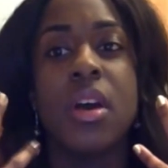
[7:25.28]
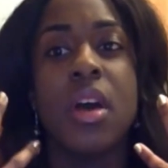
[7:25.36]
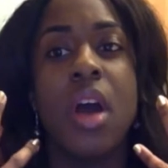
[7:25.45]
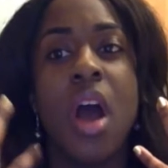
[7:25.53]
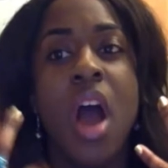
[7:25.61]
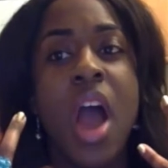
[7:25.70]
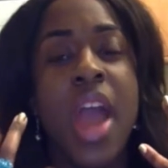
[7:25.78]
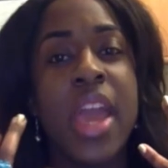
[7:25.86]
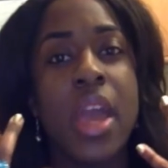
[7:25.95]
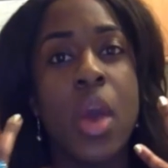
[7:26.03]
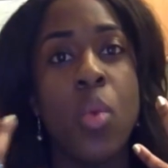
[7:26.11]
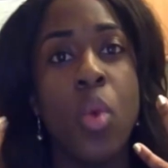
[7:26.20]

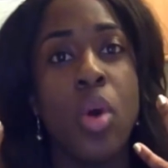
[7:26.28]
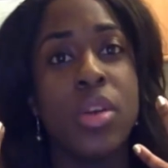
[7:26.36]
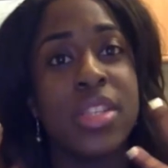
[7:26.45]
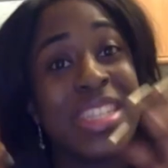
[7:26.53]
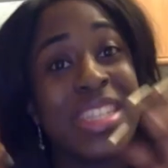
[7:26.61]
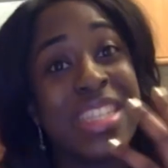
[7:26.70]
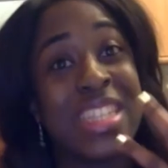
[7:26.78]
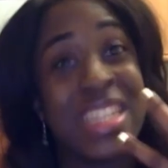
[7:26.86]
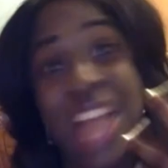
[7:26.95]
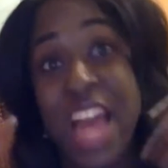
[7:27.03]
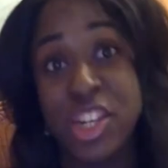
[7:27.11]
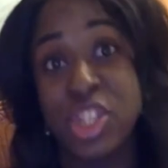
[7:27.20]
I was
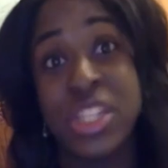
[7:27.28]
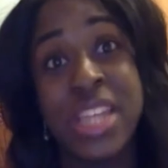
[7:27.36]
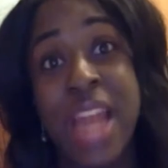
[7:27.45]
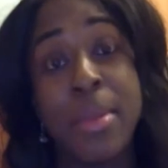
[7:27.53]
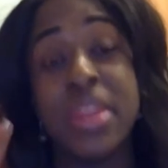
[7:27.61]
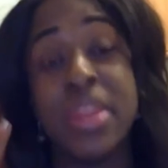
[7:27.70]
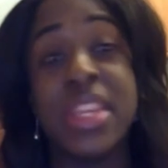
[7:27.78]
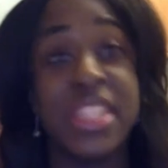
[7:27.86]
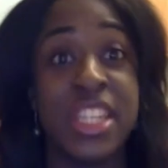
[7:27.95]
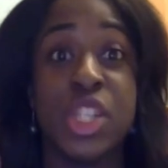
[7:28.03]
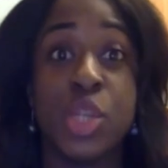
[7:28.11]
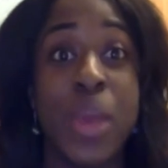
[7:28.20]
/ still am in this
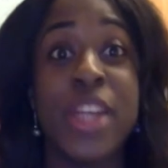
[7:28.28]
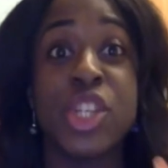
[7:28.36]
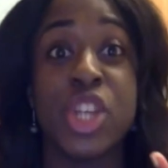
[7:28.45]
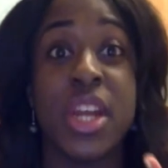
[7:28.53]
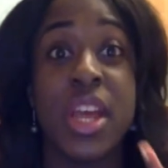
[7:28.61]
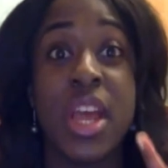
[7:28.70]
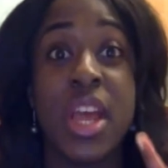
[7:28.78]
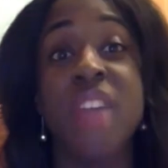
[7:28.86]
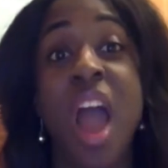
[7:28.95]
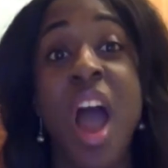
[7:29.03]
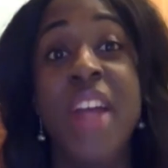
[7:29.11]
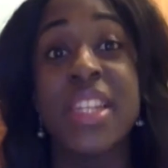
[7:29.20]
situation.
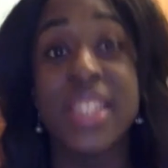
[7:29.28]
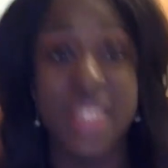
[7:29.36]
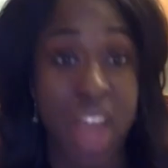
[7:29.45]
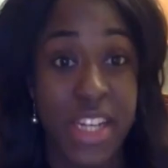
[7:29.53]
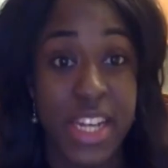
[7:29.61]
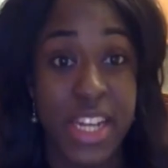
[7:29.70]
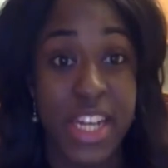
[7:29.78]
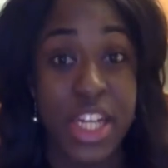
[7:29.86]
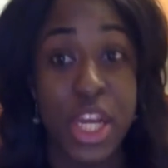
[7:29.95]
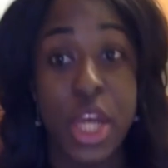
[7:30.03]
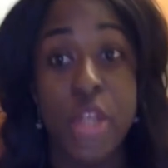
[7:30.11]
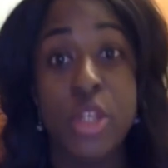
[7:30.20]
I decided
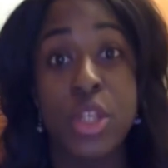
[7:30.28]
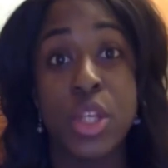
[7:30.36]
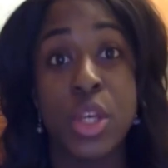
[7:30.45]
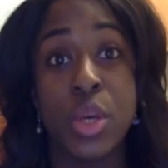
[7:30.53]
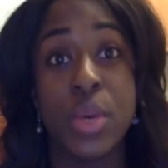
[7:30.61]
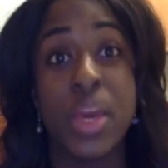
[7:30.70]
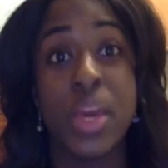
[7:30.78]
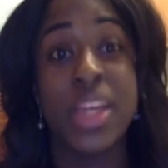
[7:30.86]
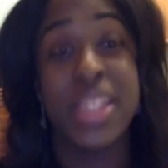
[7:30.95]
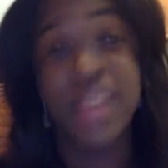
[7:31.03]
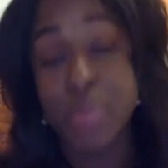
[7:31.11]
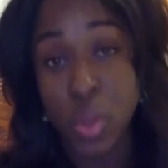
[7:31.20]
to
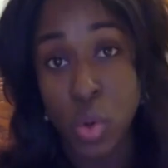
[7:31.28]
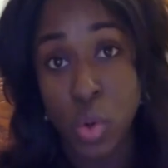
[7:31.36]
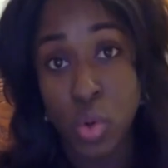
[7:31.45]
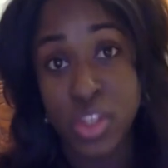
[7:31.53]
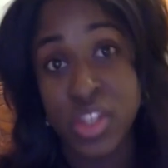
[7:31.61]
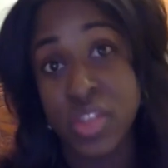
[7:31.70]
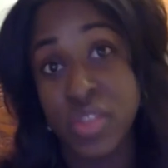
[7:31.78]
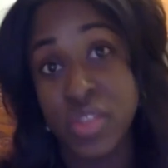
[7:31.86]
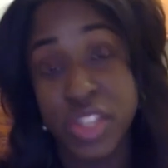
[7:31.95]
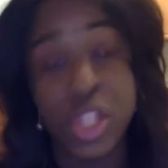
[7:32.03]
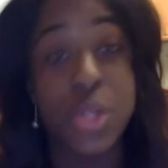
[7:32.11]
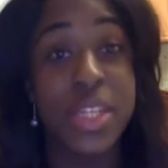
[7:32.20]
accept the course because
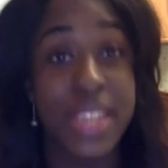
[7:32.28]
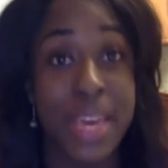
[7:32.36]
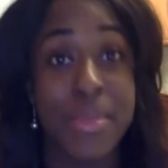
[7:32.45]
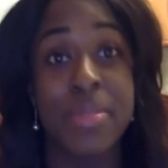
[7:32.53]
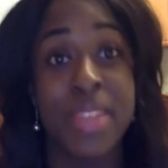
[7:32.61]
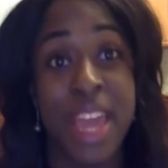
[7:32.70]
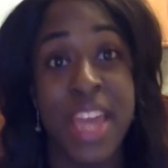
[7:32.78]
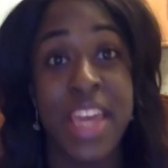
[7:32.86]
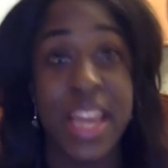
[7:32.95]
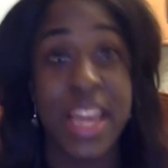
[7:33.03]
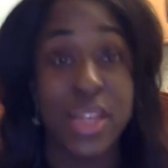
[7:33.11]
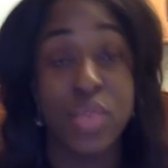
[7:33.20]
obviously you need to email them saying
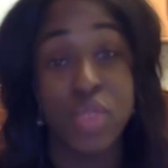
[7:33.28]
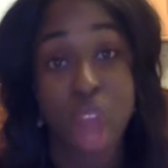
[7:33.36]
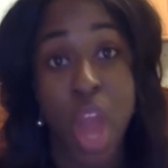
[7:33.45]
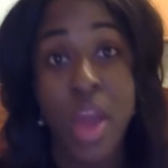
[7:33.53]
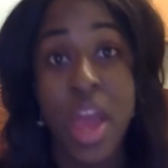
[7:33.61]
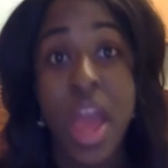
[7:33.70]
yes or no.